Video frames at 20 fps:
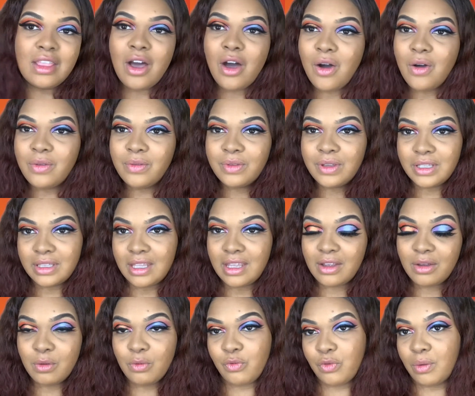Only
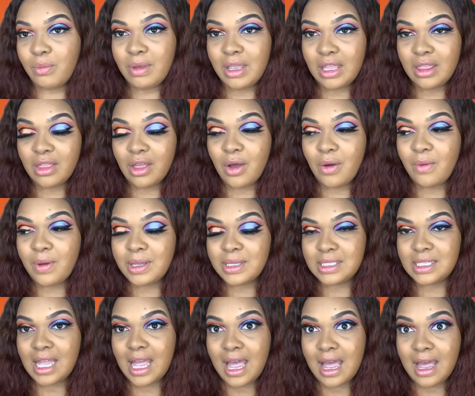thing for me though is
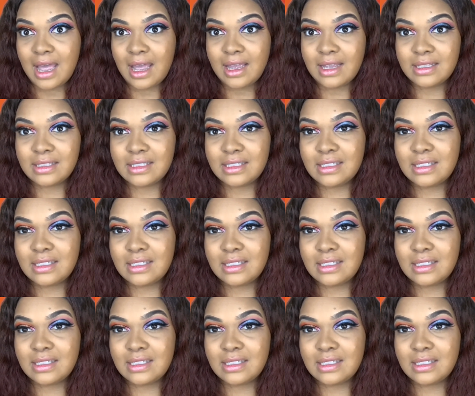that